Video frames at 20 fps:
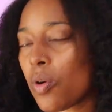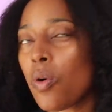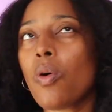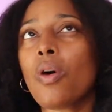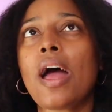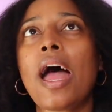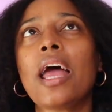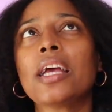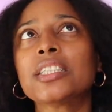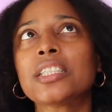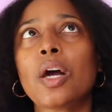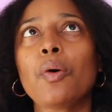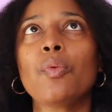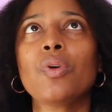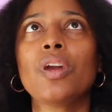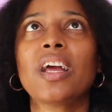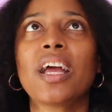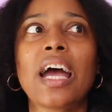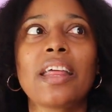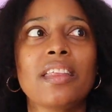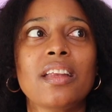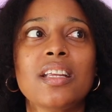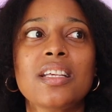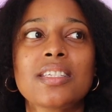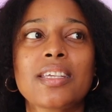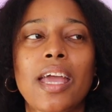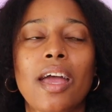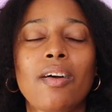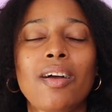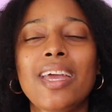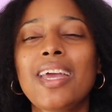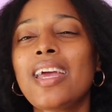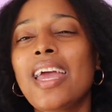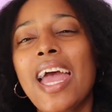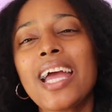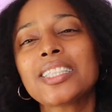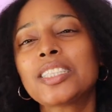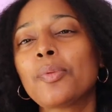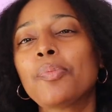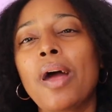oh, actually I wouldn't have got the discount. It
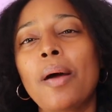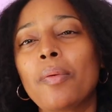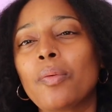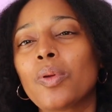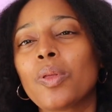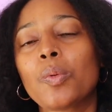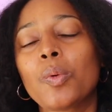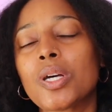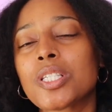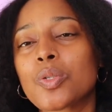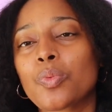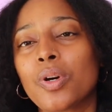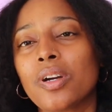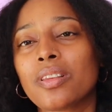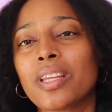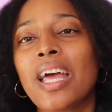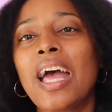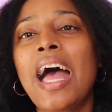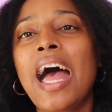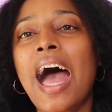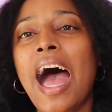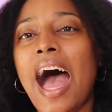actually probably really wasn't worth it.